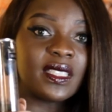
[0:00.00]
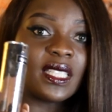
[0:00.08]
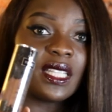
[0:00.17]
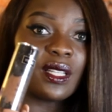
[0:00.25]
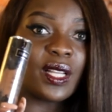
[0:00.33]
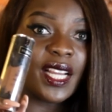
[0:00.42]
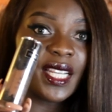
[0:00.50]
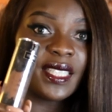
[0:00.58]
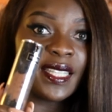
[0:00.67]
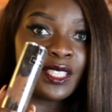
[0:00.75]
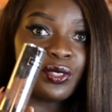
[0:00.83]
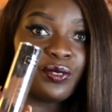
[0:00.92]
D, the Lock-It
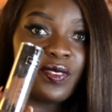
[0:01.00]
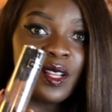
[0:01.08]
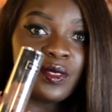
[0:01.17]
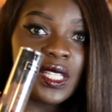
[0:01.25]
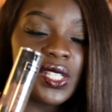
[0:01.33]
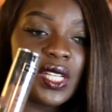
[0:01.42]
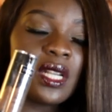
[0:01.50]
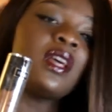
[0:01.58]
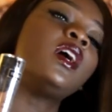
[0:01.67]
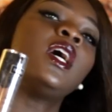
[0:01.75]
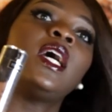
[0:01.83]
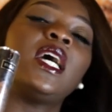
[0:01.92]
Tattoo Foundation.
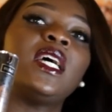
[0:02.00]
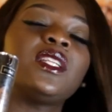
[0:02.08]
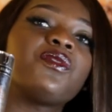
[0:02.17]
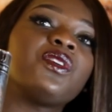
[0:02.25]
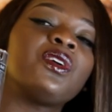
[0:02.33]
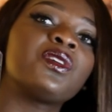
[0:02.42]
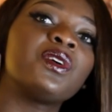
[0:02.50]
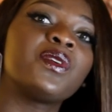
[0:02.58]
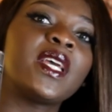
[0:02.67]
And if you don't know,